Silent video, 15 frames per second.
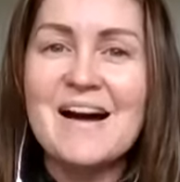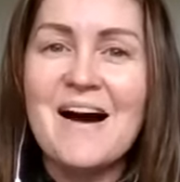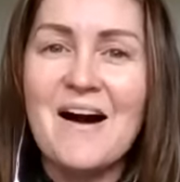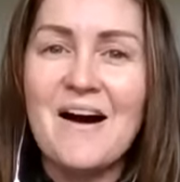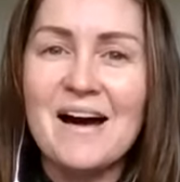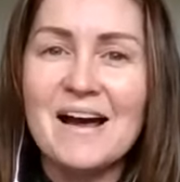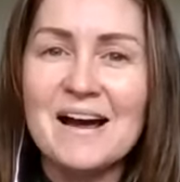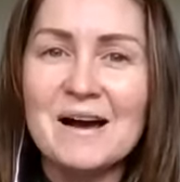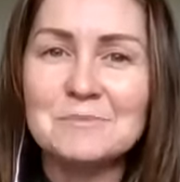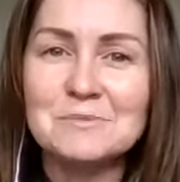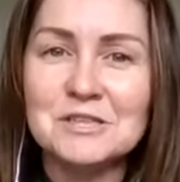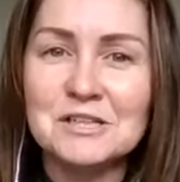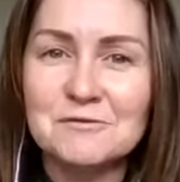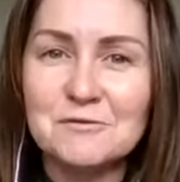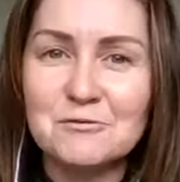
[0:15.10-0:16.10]
Hi, I'm
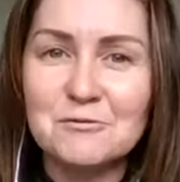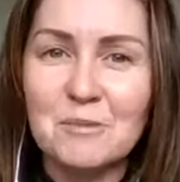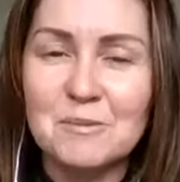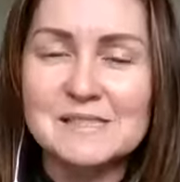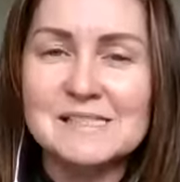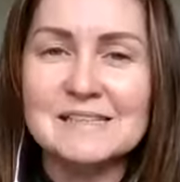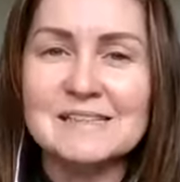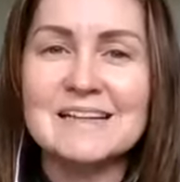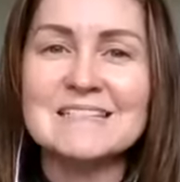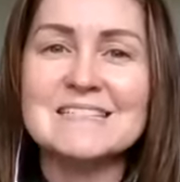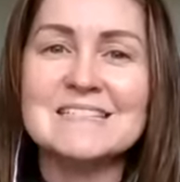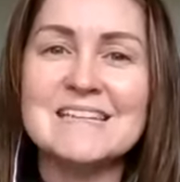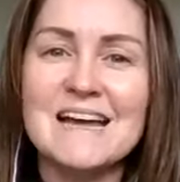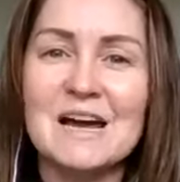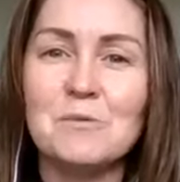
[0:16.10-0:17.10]
Jennifer Robertson, and
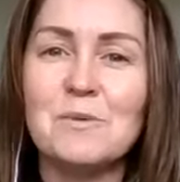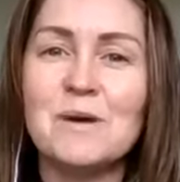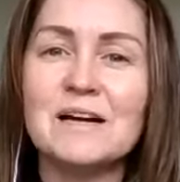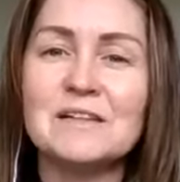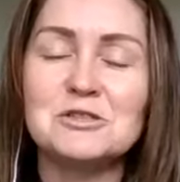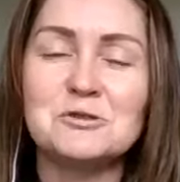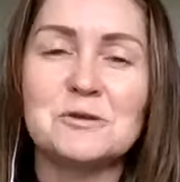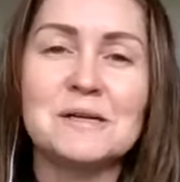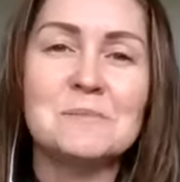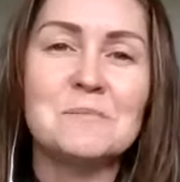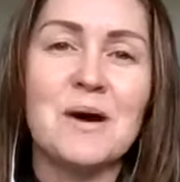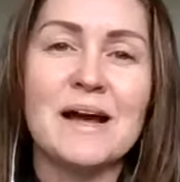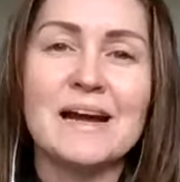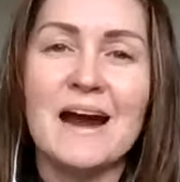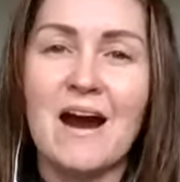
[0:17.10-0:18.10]
today we are joined
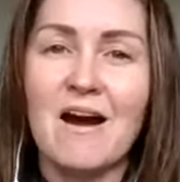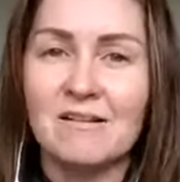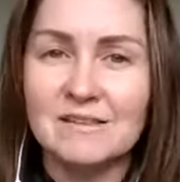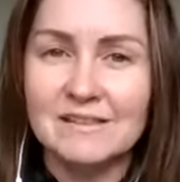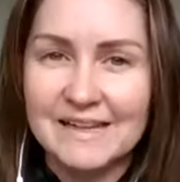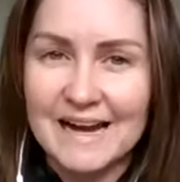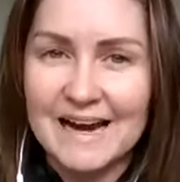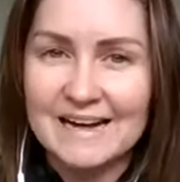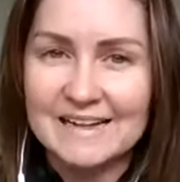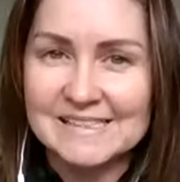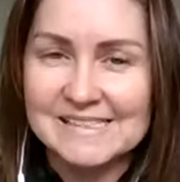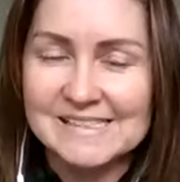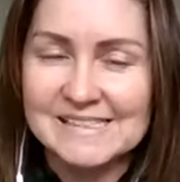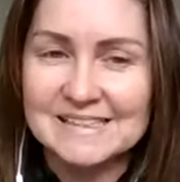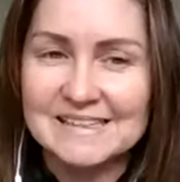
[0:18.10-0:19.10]
by Carolyn
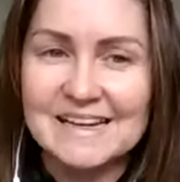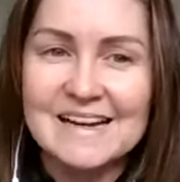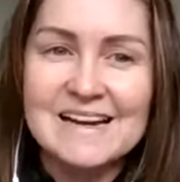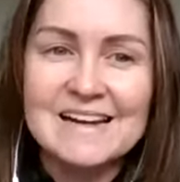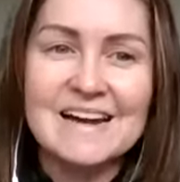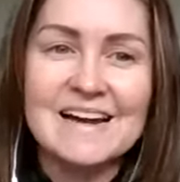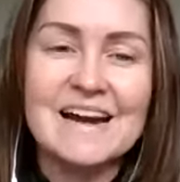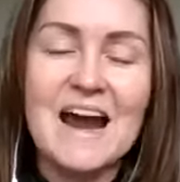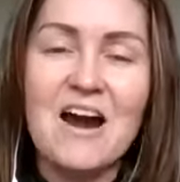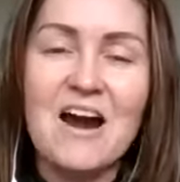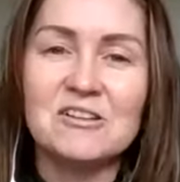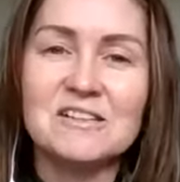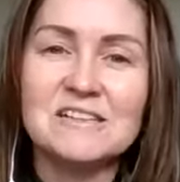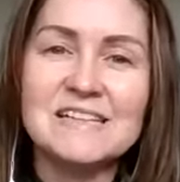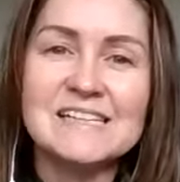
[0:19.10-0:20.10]
Anderson. Now,
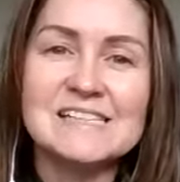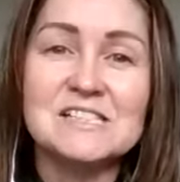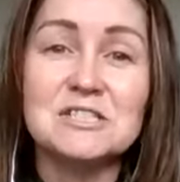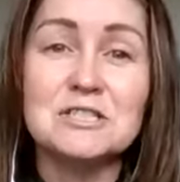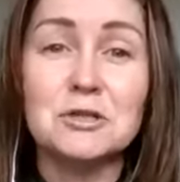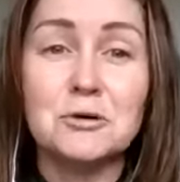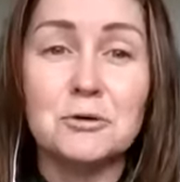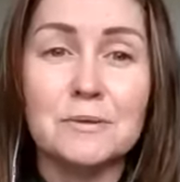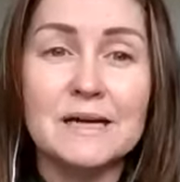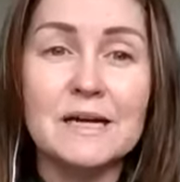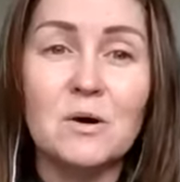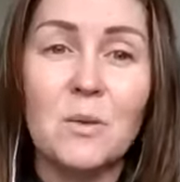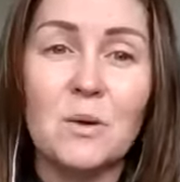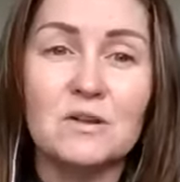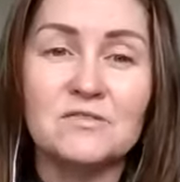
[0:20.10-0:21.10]
Carolyn is a degree
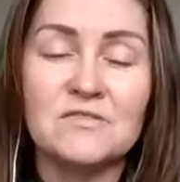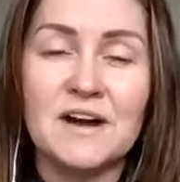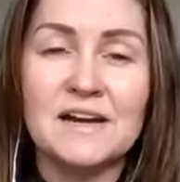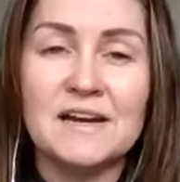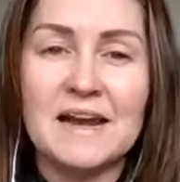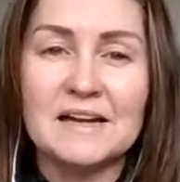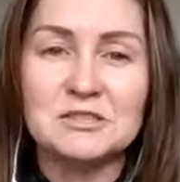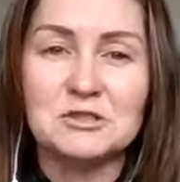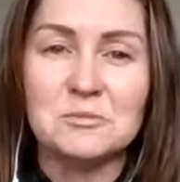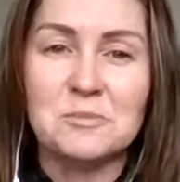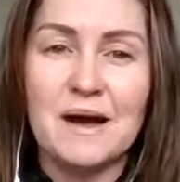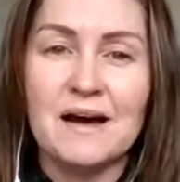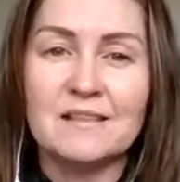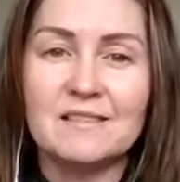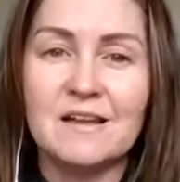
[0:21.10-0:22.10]
qualified
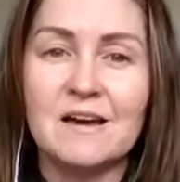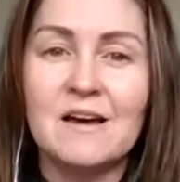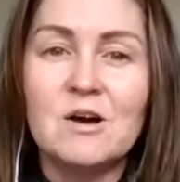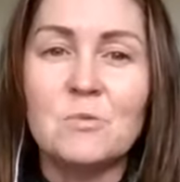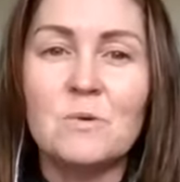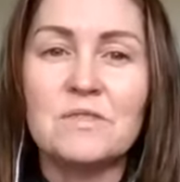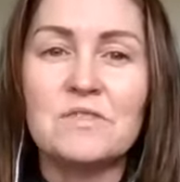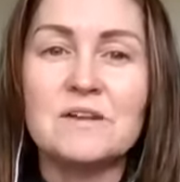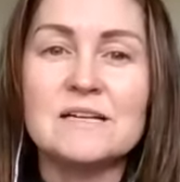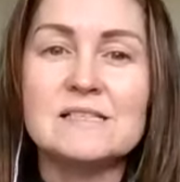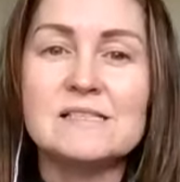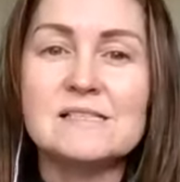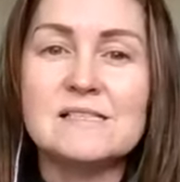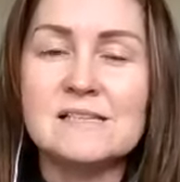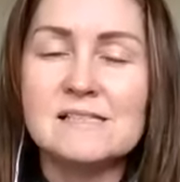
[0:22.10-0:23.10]
naturopath with an
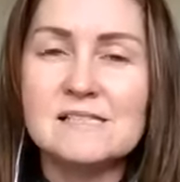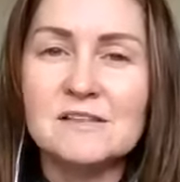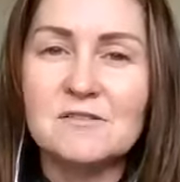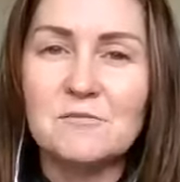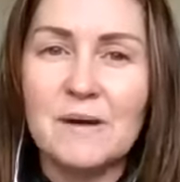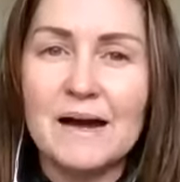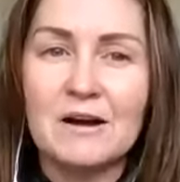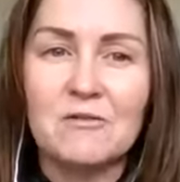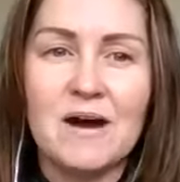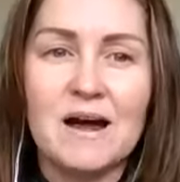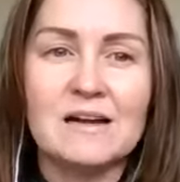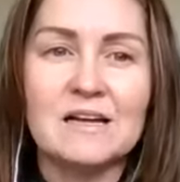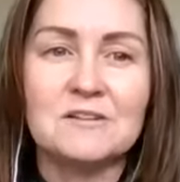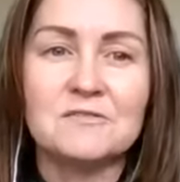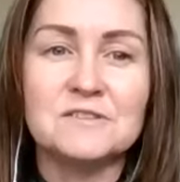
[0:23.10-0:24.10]
extensive
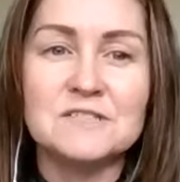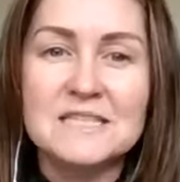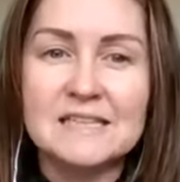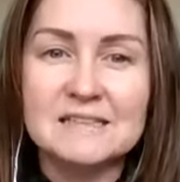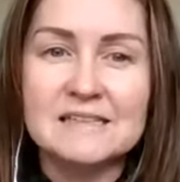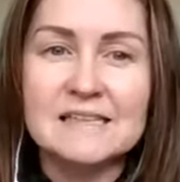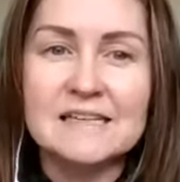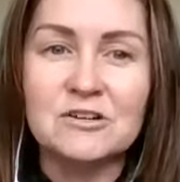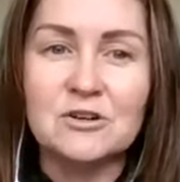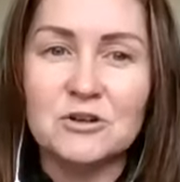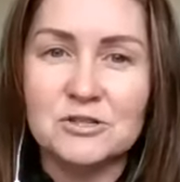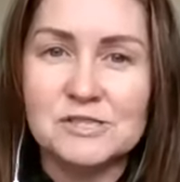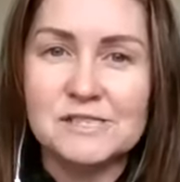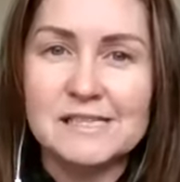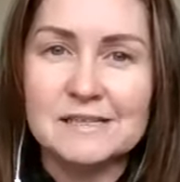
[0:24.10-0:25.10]
background in fertility
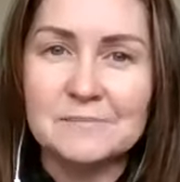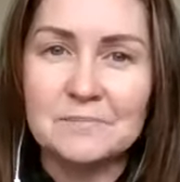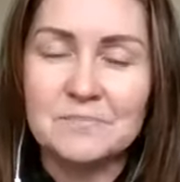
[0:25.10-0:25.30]
nursing.